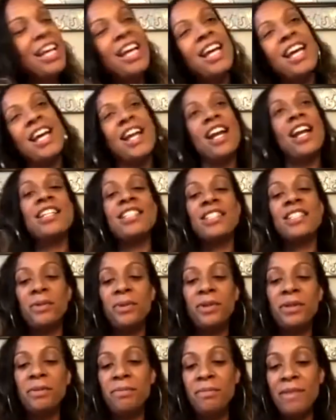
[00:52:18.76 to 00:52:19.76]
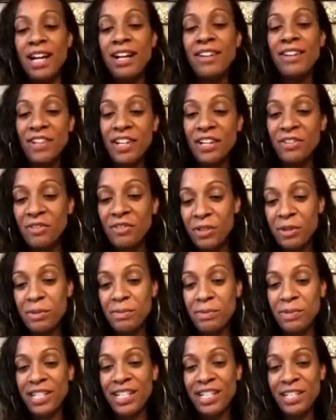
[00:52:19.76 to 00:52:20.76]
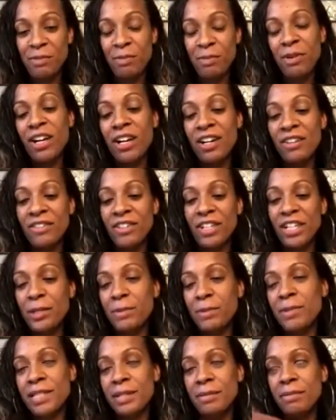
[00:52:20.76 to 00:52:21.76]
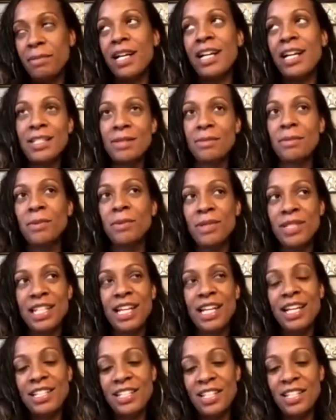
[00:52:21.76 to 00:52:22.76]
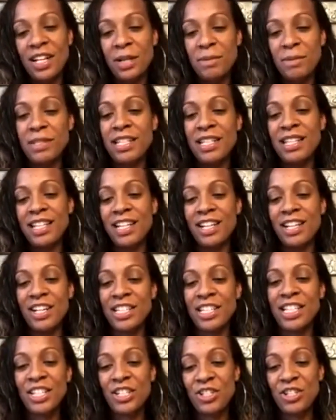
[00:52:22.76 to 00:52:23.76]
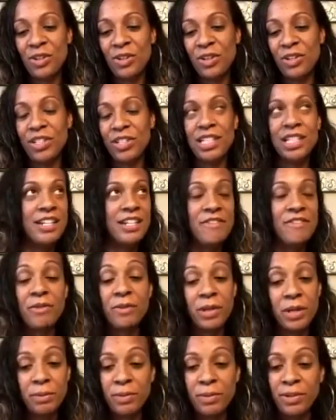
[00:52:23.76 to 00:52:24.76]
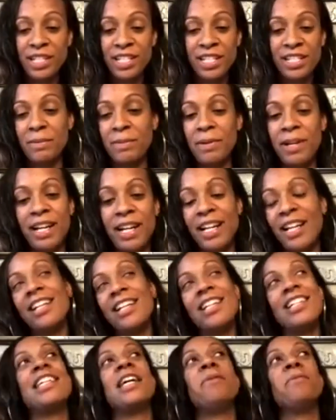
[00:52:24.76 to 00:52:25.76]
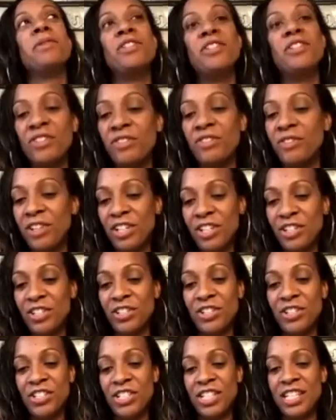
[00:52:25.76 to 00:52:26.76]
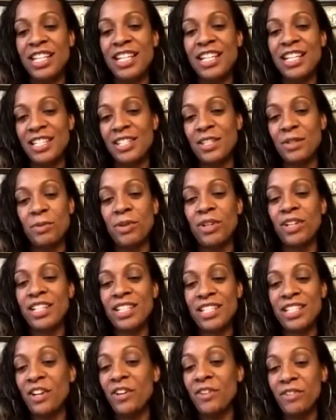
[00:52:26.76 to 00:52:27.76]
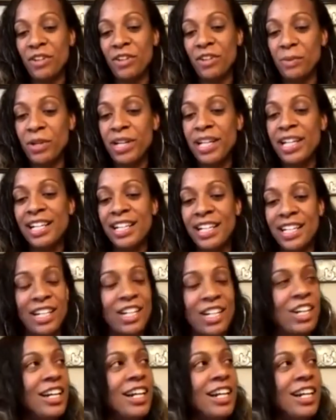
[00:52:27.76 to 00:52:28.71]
I said, well, my favorite book is Proverbs. And my husband was like Psalms. And then our six year old didn't even want to participate. Anytime we do devotional, she thinks the world is over and we're killing her.